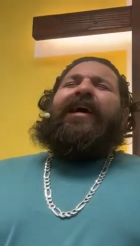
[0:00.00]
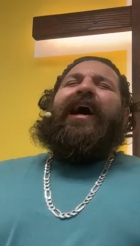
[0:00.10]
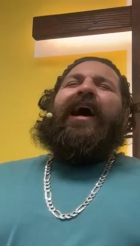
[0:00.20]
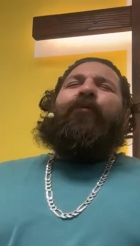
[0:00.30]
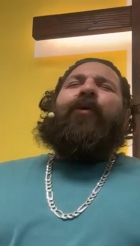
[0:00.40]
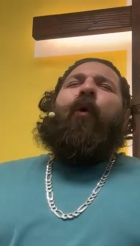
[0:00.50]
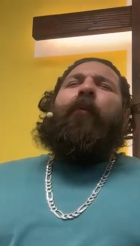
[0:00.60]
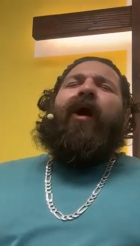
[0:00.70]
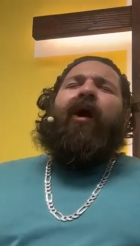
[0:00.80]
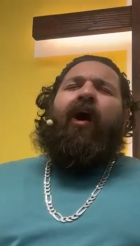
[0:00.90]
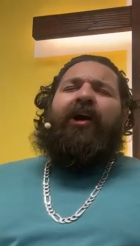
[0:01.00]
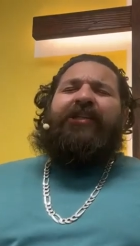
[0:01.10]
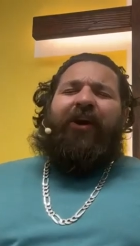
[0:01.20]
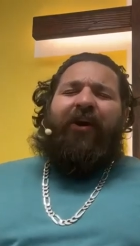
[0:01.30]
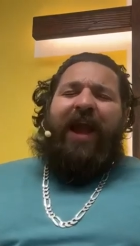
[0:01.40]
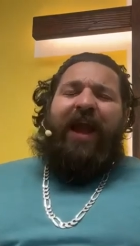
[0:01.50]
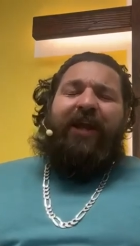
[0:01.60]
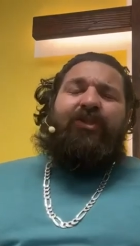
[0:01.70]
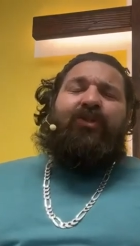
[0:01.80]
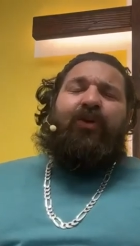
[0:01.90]
ah, we open our hearts and our
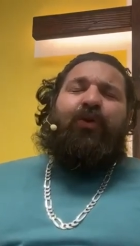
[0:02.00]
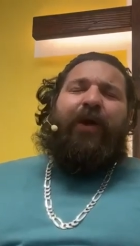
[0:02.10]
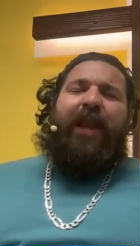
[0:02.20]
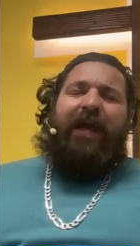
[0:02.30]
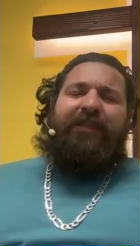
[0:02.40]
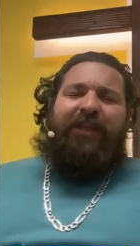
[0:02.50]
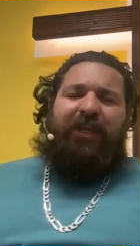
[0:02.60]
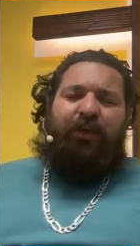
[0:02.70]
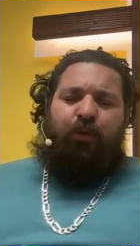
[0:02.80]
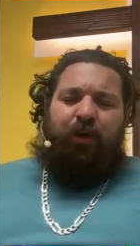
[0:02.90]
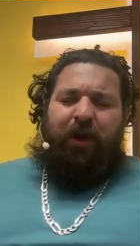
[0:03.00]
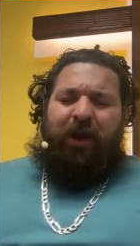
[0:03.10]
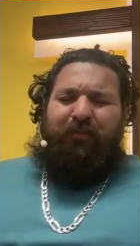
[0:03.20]
hands to you and ask that you would